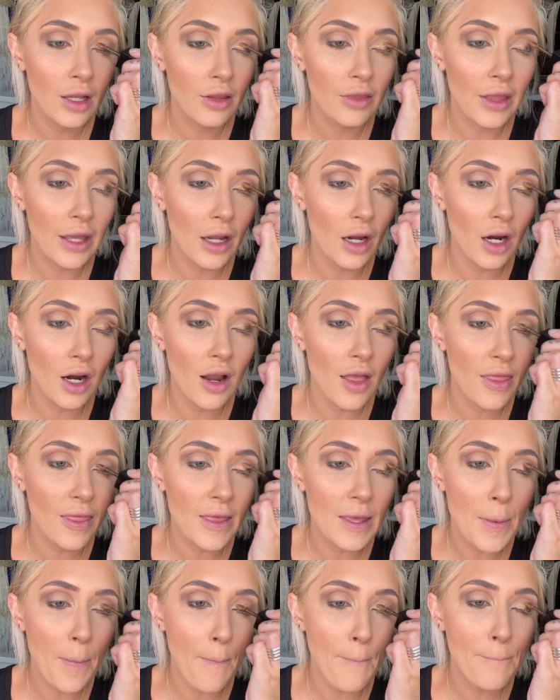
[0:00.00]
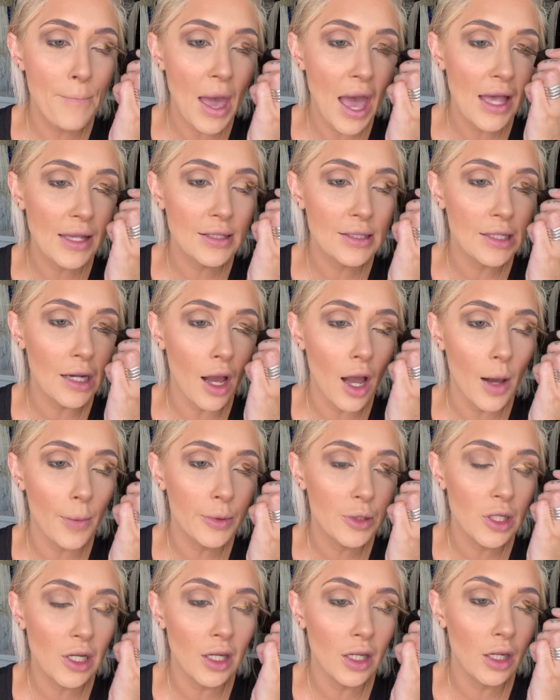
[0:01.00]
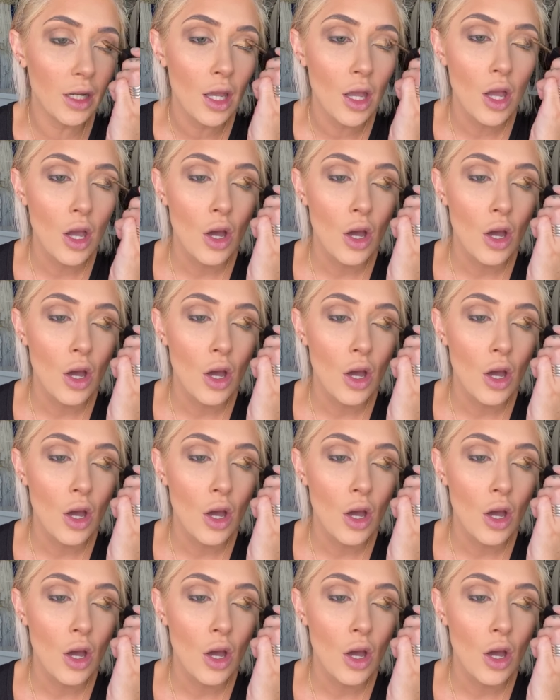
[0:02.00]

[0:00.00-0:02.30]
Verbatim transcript: They are the best option